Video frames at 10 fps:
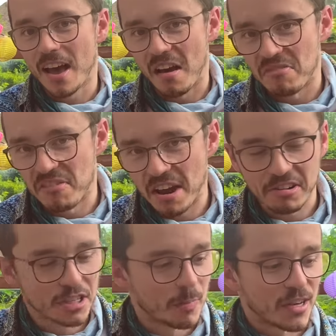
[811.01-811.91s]
a
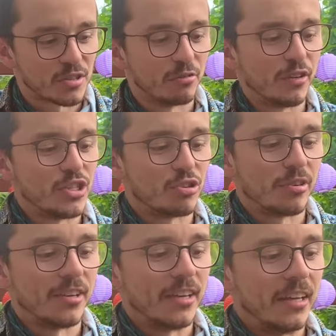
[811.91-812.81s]
very special feature
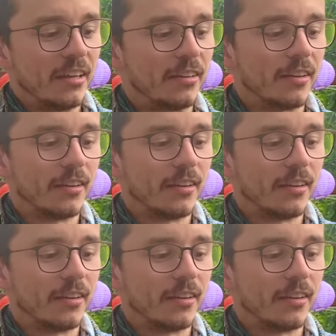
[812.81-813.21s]
indeed. If